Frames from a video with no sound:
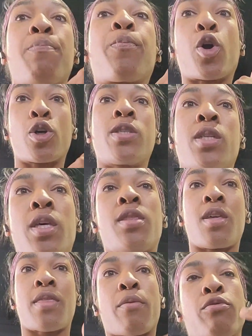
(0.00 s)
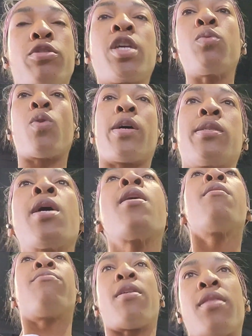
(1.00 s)
personally think that routine was,
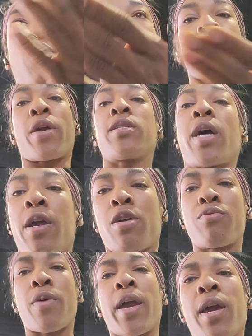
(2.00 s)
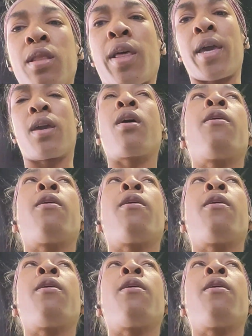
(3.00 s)
then they would have ranked higher, right? Like,